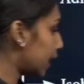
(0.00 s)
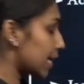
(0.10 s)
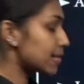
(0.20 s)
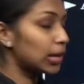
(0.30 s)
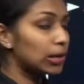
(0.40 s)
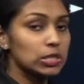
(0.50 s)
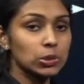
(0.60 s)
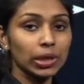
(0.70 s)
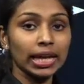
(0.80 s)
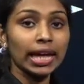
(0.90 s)
T is equal
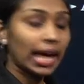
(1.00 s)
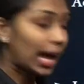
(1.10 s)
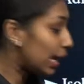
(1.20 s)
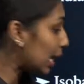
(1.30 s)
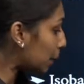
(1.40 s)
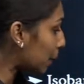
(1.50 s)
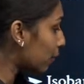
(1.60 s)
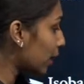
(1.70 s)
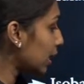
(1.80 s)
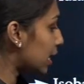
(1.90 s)
to nR by
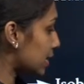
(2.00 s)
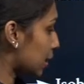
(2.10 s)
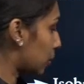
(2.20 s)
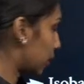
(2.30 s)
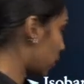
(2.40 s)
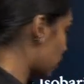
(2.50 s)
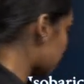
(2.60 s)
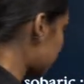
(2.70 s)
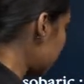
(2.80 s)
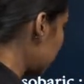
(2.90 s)
V, that is equal to a
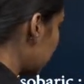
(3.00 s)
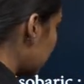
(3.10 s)
constant.